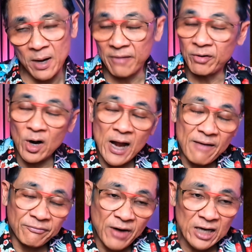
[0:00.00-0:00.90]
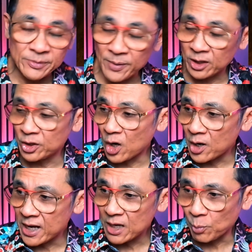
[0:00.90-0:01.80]
But if you don't have friends because you
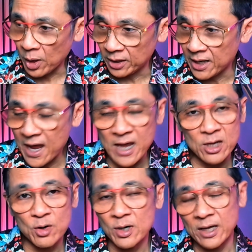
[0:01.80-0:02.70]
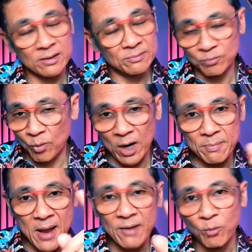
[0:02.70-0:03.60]
don't need one, hey, you like
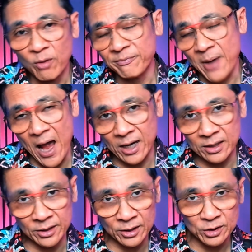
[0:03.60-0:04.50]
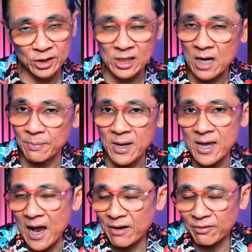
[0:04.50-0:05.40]
one-man wolf pack, just like
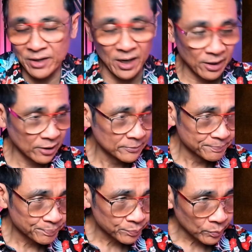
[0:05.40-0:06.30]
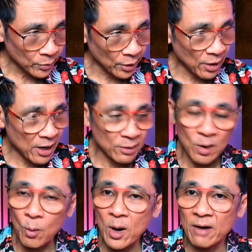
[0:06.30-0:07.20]
me. I don't care. I'll
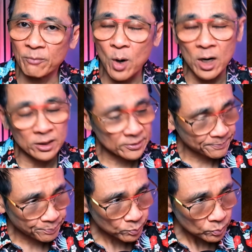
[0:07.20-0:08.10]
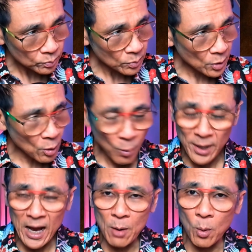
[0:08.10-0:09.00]
go where I want,
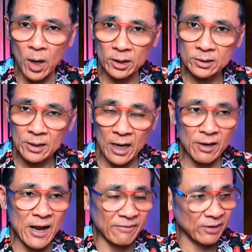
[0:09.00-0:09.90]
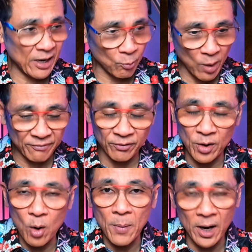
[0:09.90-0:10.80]
when I want. I don't have to wait
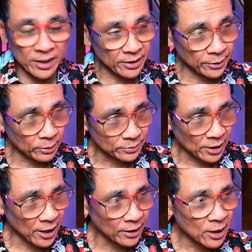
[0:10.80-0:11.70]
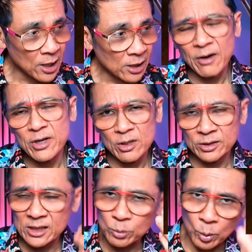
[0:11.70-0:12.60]
for nobody, you know what I'm saying? How do you
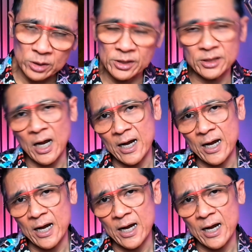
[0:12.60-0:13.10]
use these words in